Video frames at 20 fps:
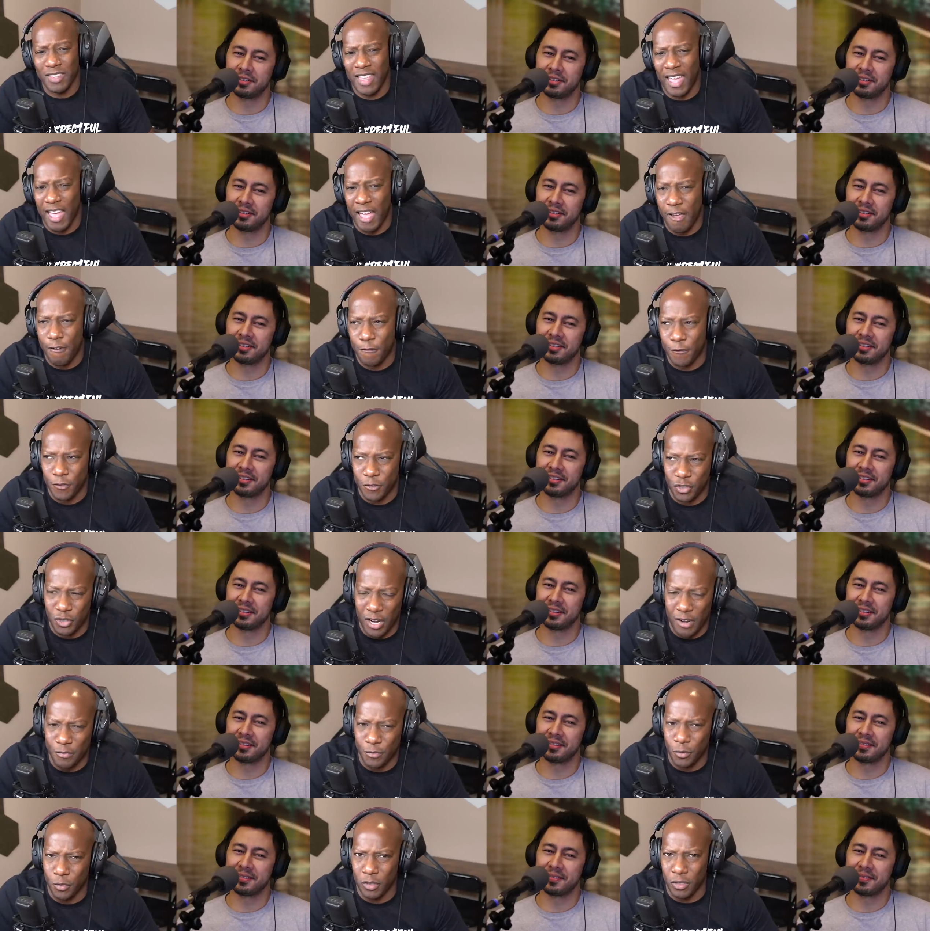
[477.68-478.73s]
Speaker 1: think they have
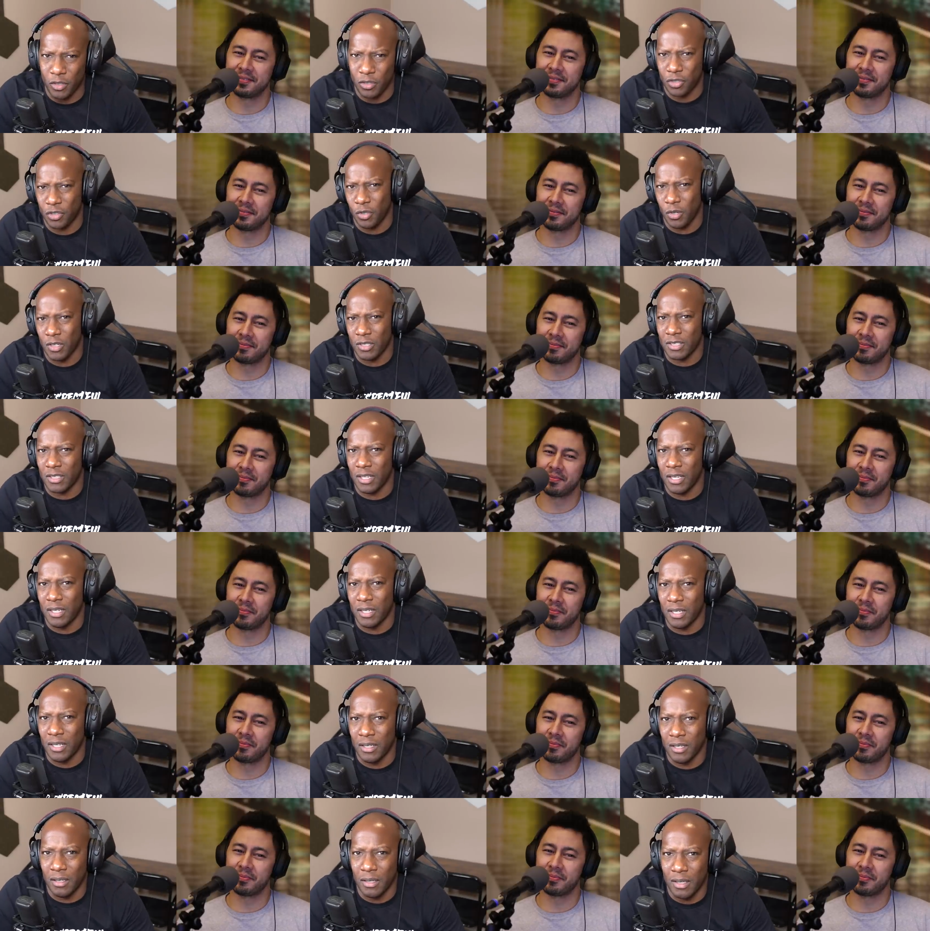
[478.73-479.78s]
drive-through liquor stores in,
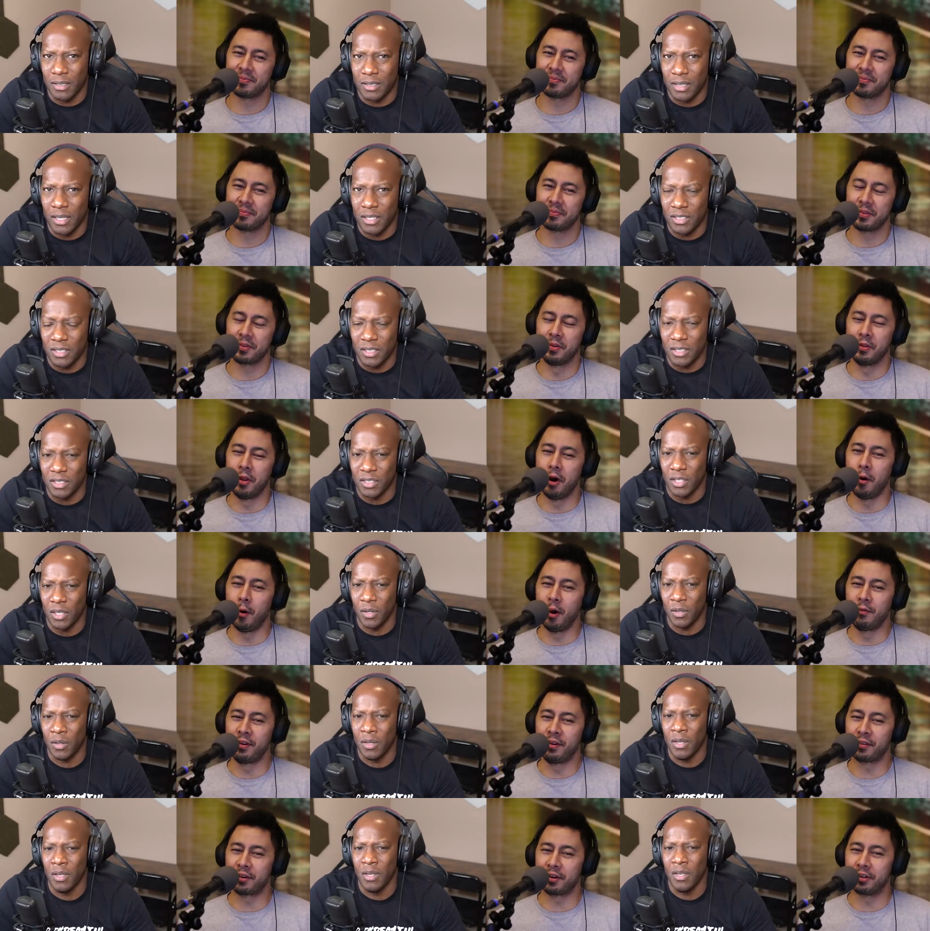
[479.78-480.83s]
in, in, Los Angeles.
Speaker 2: No,
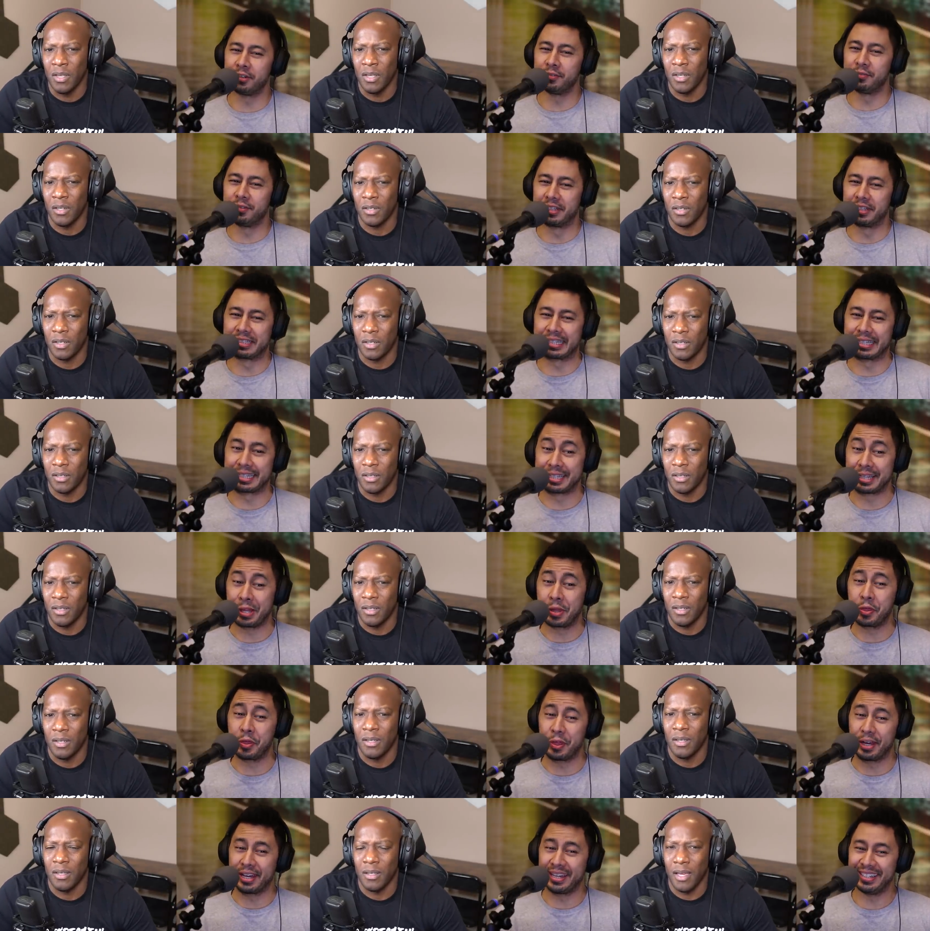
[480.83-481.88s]
I've never heard of this. This is a
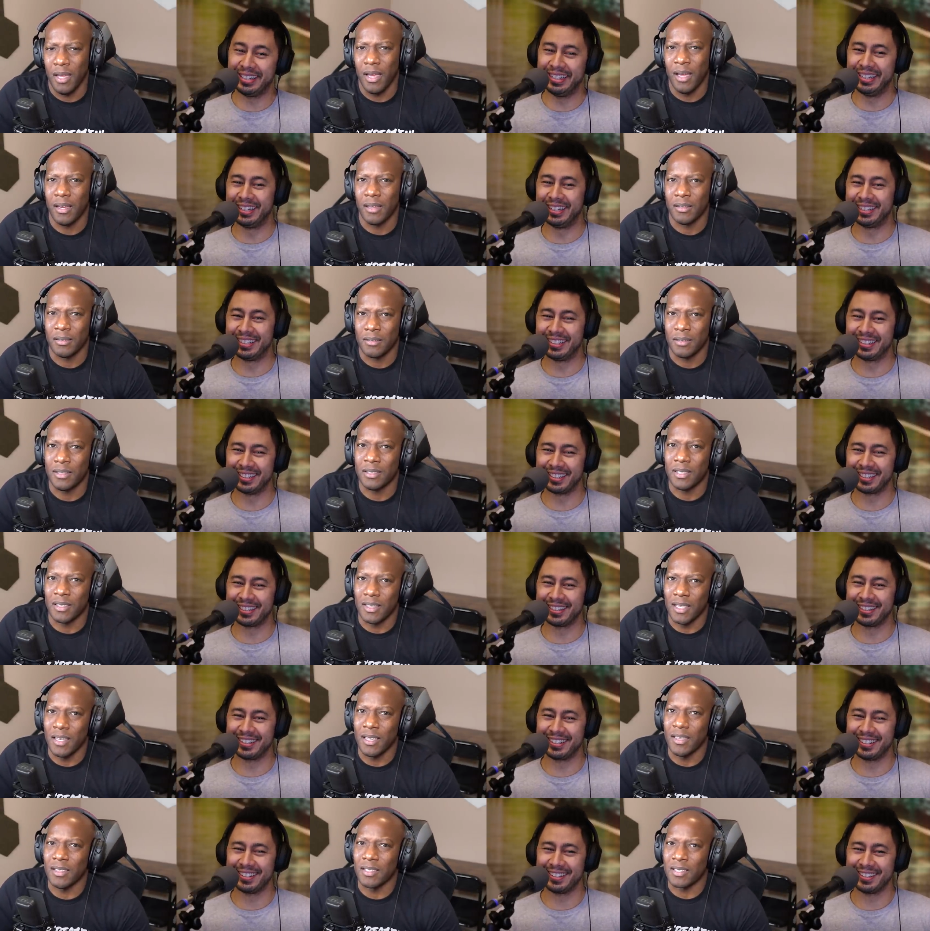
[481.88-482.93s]
thing. Yeah,
Speaker 1: it's a
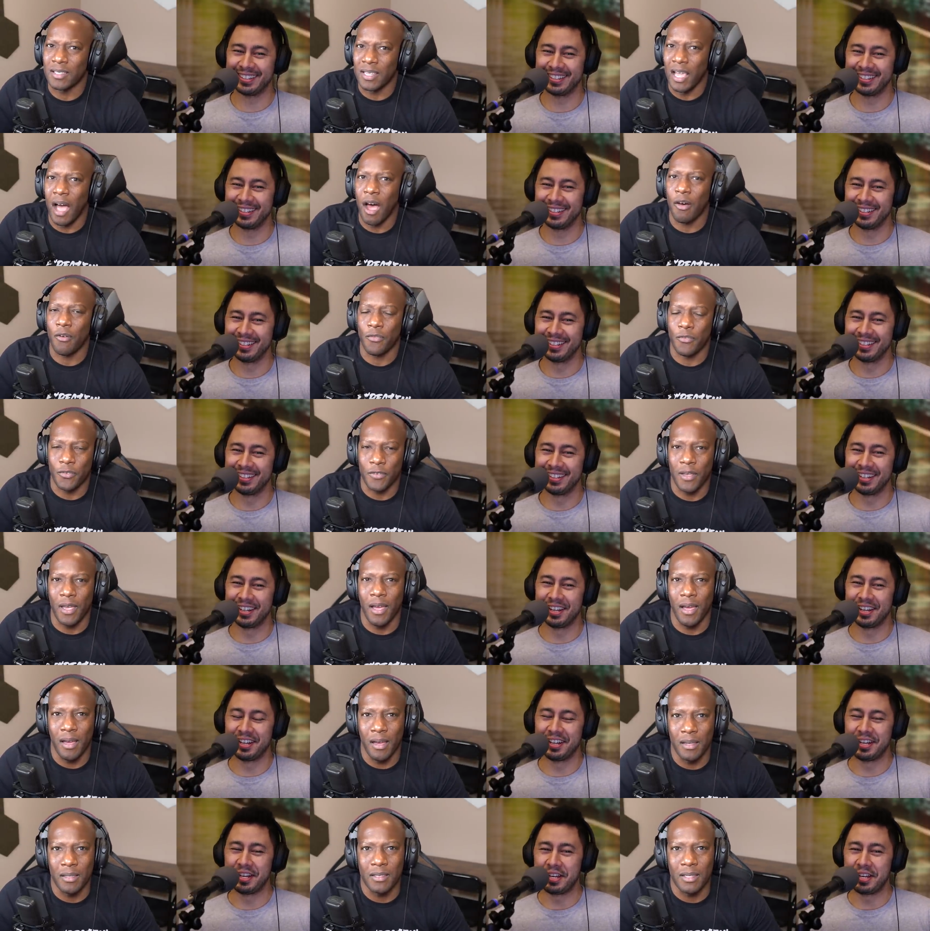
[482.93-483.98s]
thing in the South.
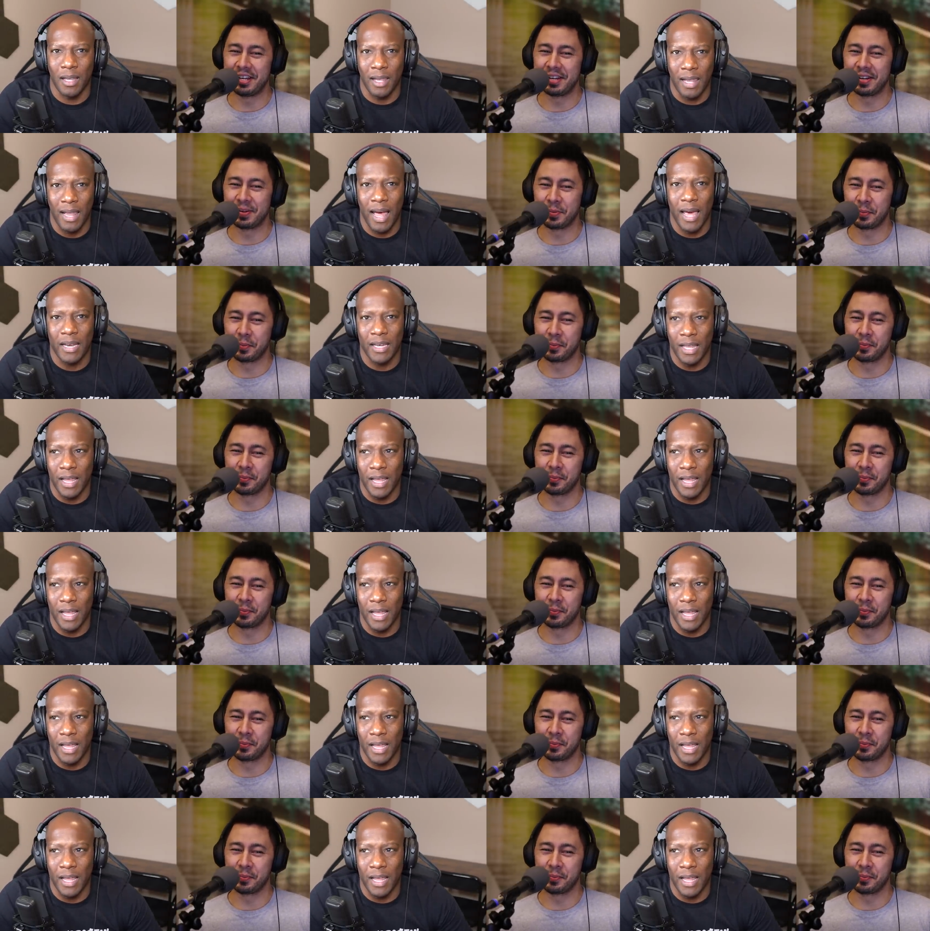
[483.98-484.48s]
Yeah, it's a lot